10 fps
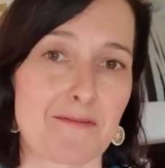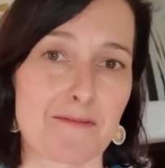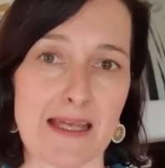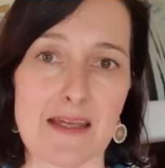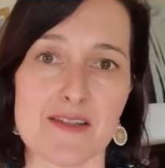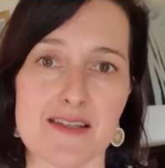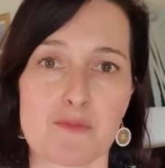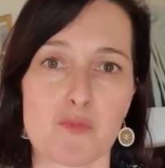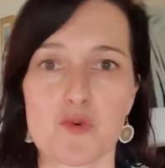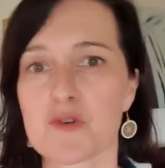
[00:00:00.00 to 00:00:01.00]

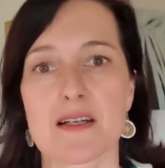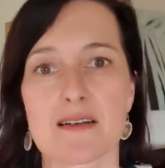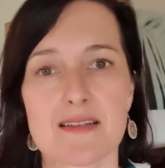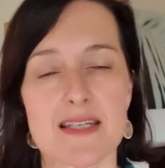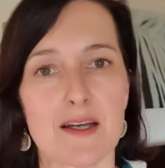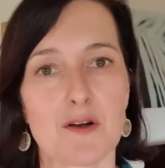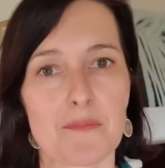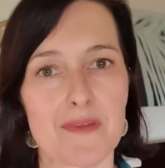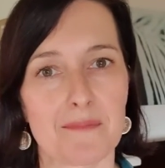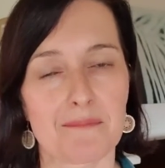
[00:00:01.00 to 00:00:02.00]
flavoursome water to
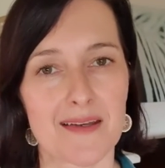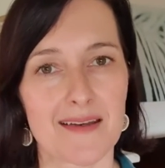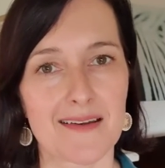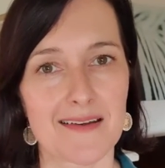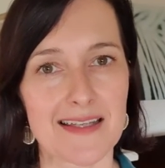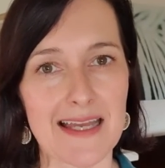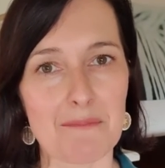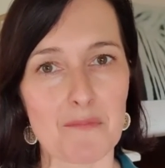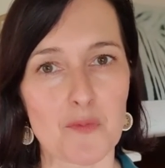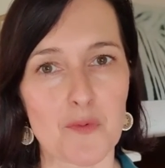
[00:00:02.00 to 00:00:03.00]
help them
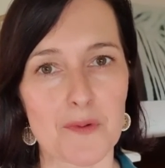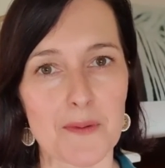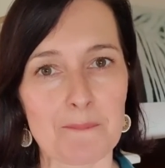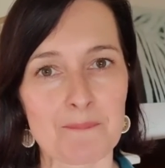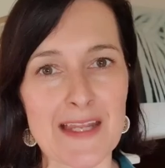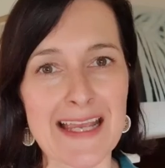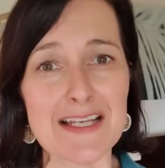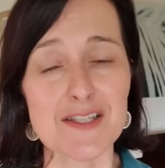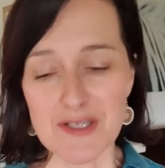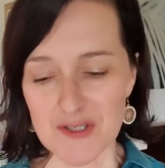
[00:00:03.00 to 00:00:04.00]
gain more water.
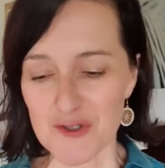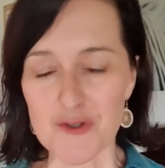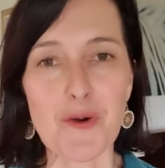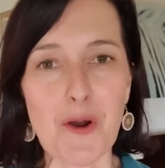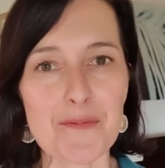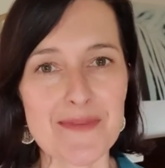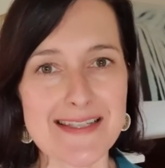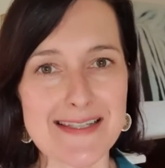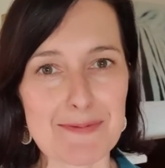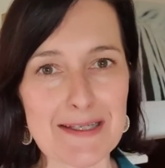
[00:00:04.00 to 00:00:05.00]
So I do hope
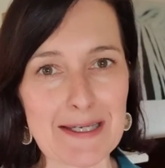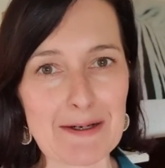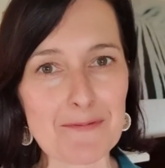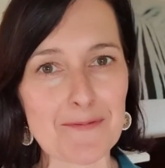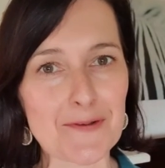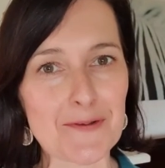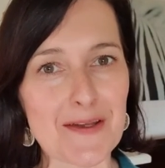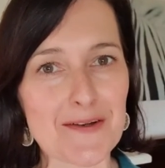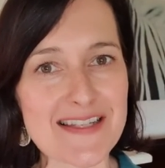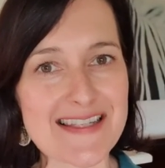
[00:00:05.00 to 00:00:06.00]
this has been helpful.
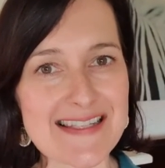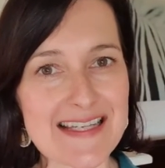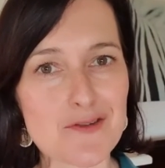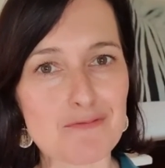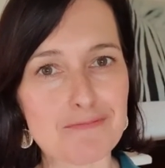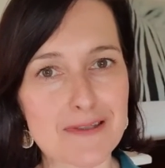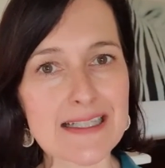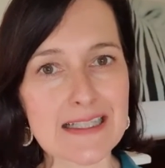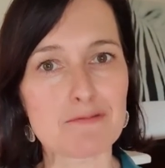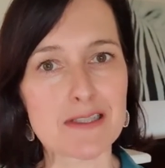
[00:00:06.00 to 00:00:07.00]
There are 6
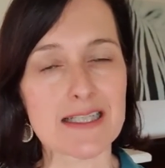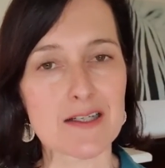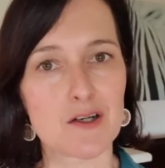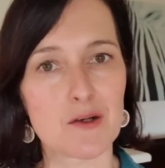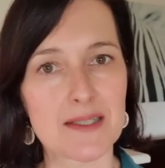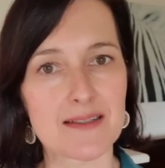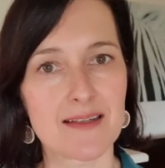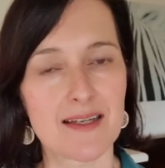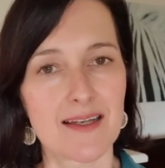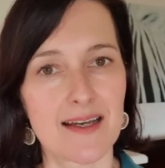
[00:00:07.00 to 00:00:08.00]
really, really
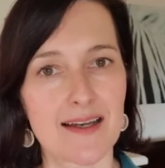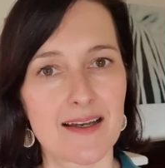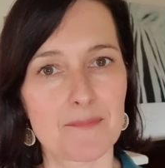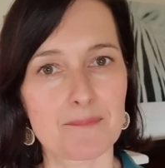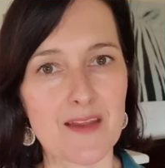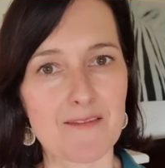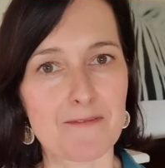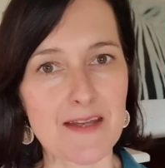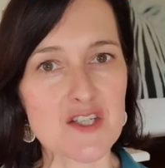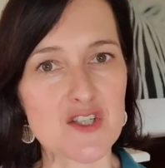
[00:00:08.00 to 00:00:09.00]
common
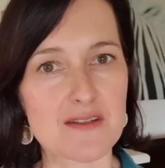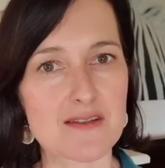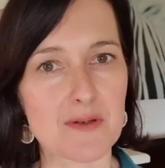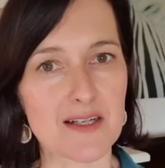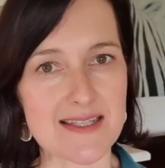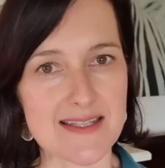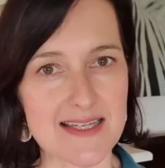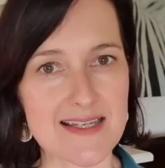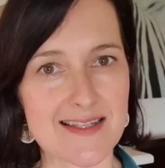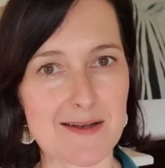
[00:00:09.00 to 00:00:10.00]
features when I
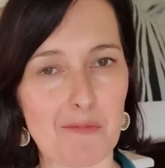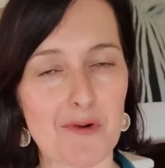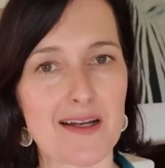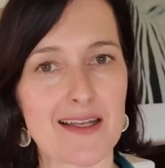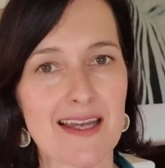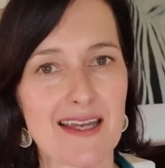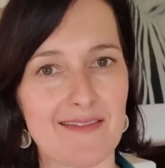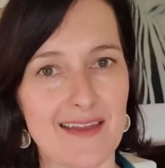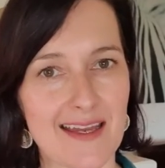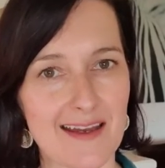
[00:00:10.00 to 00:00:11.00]
see someone
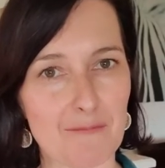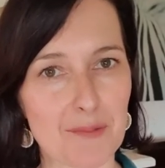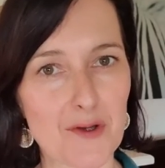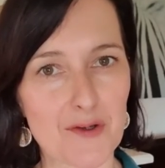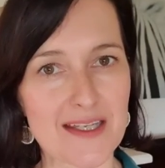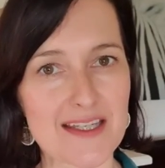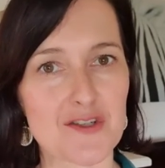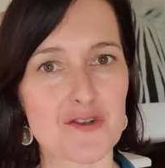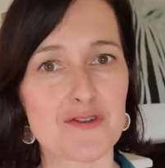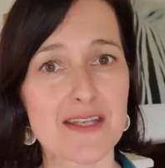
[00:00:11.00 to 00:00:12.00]
and they have bloating
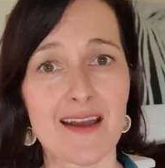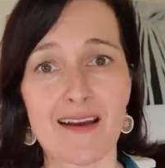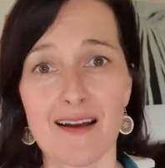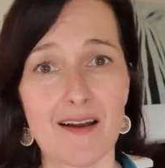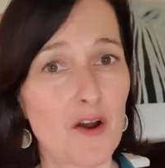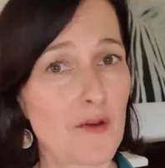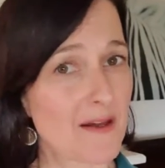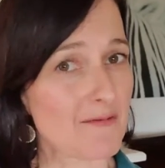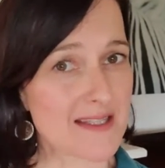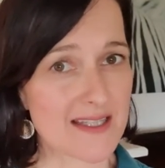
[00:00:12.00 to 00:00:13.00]
issues. I hope
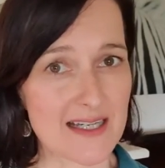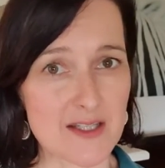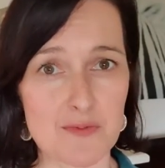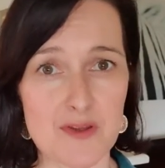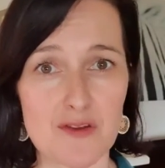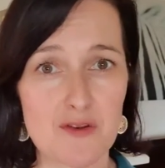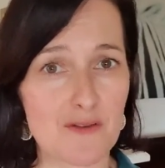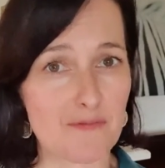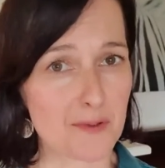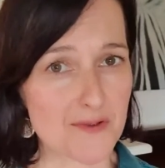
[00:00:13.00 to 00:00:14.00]
that resonates with you.
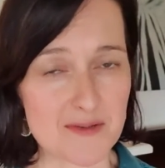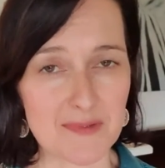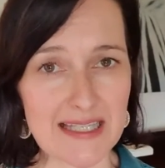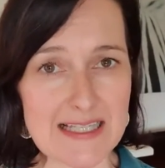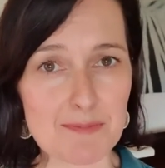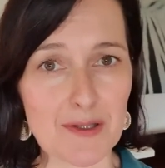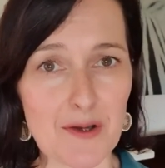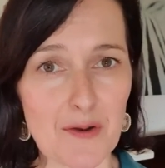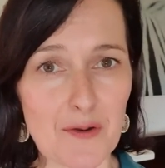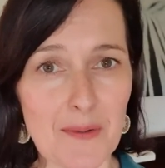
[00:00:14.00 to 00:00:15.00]
I've put some links
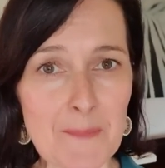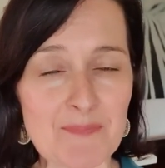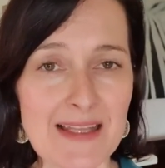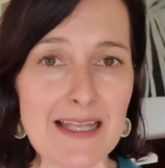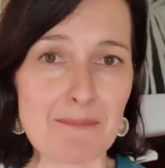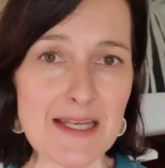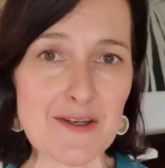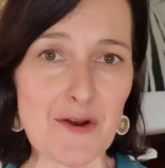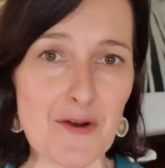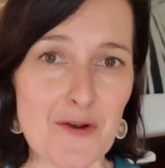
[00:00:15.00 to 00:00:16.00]
below. Let me
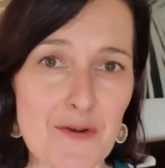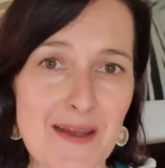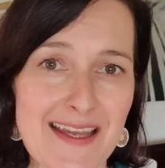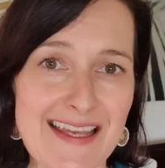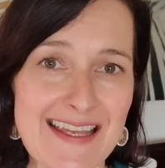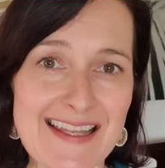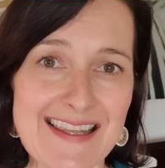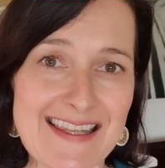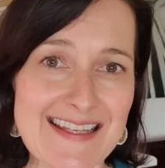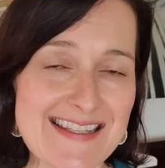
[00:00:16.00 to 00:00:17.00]
know
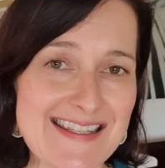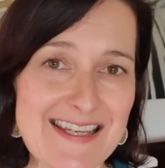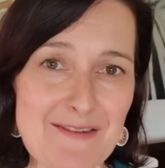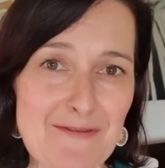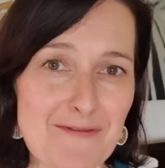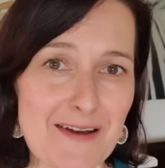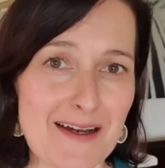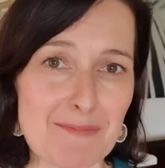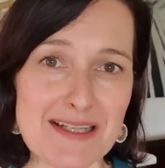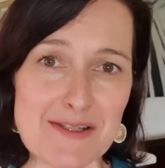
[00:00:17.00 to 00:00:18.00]
in this if,
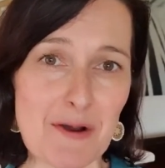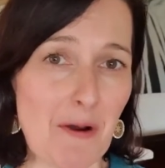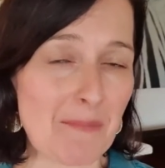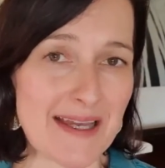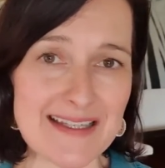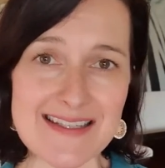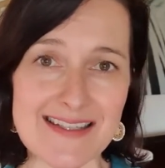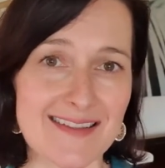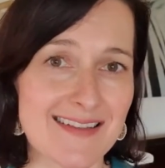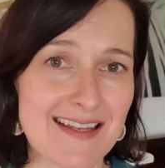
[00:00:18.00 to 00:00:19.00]
please comment
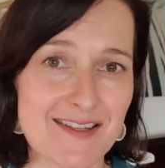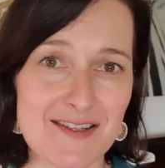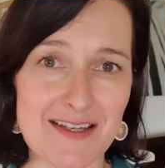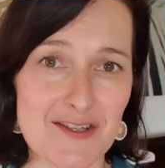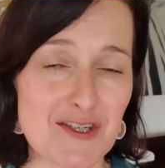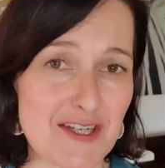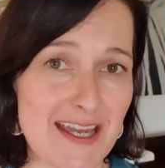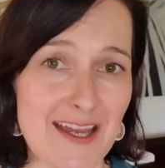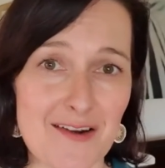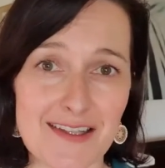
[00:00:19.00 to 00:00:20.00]
and
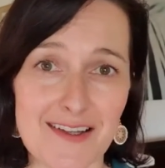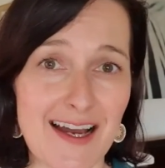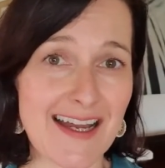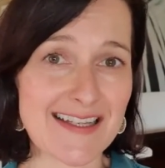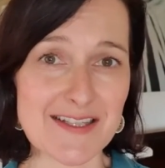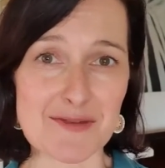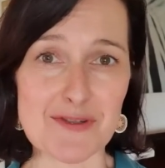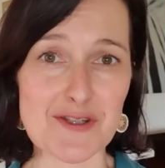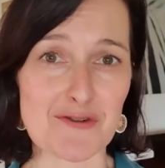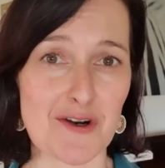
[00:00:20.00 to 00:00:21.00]
share and like and
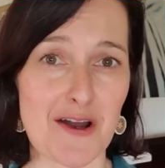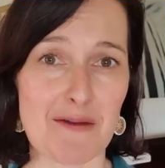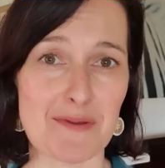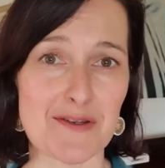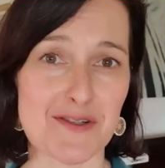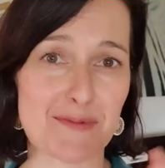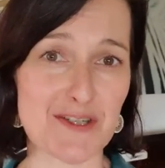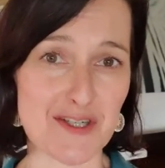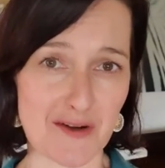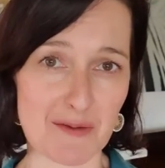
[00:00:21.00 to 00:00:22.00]
subscribe, because I'll be
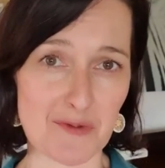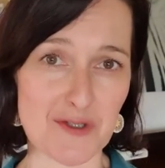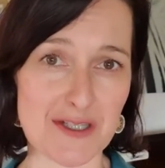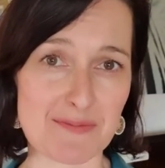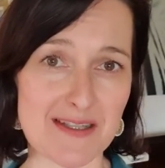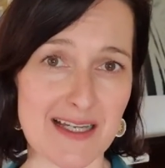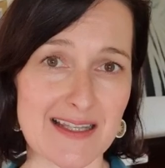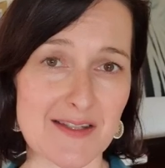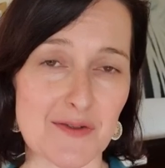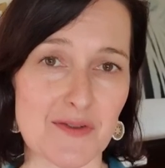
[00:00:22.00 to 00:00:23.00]
sharing more tips
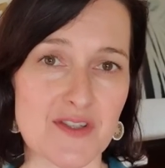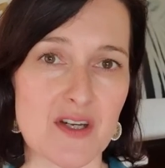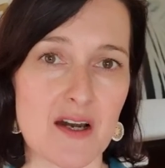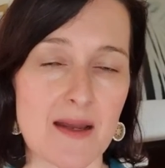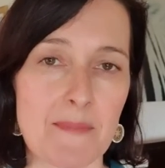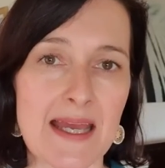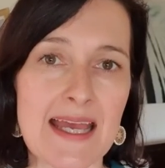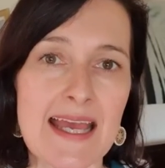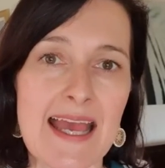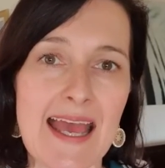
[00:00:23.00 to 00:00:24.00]
this all the time.
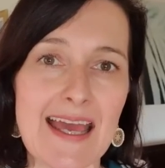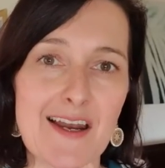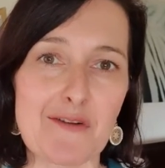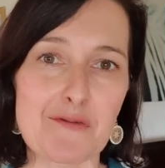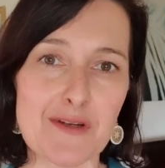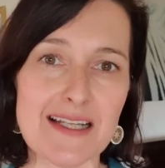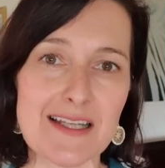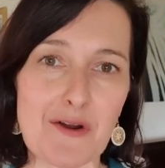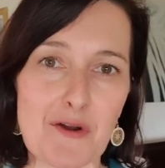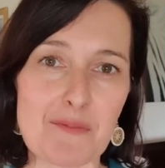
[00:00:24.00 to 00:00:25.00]
And I
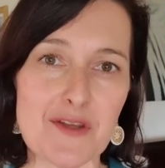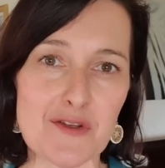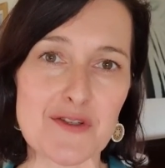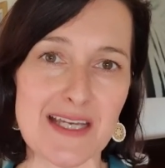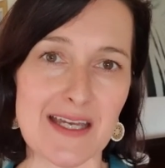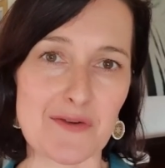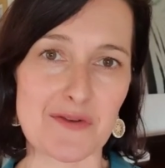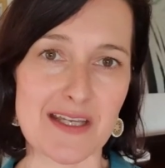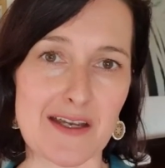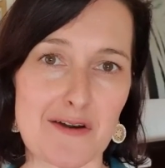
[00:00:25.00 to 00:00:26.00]
really hope that you take
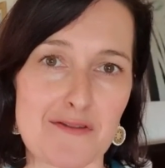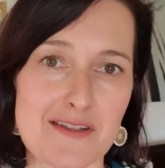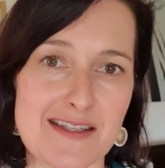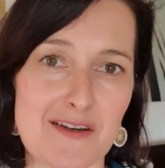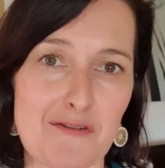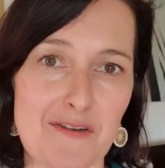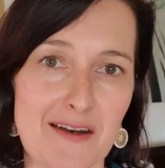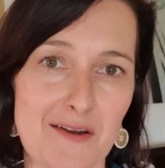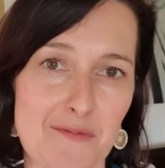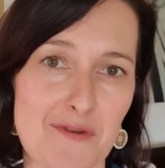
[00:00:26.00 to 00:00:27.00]
good care of yourself,
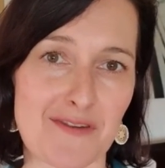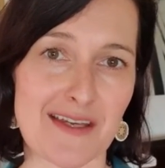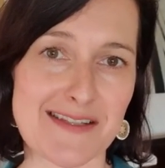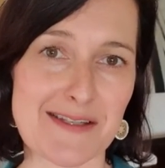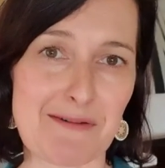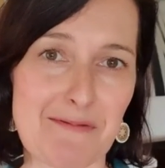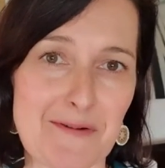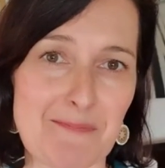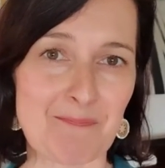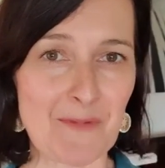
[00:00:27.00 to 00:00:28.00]
and I hope you found this
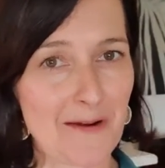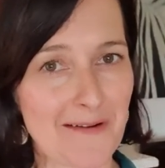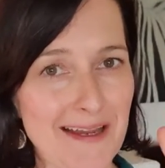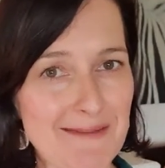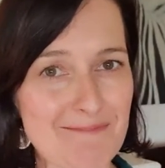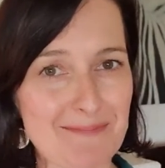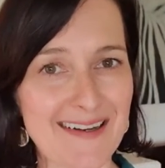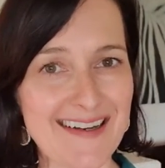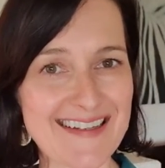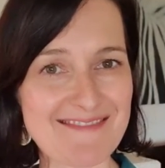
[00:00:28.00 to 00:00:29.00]
helpful. Okay,
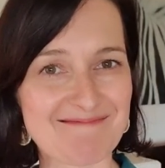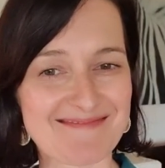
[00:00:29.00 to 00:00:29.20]
bye.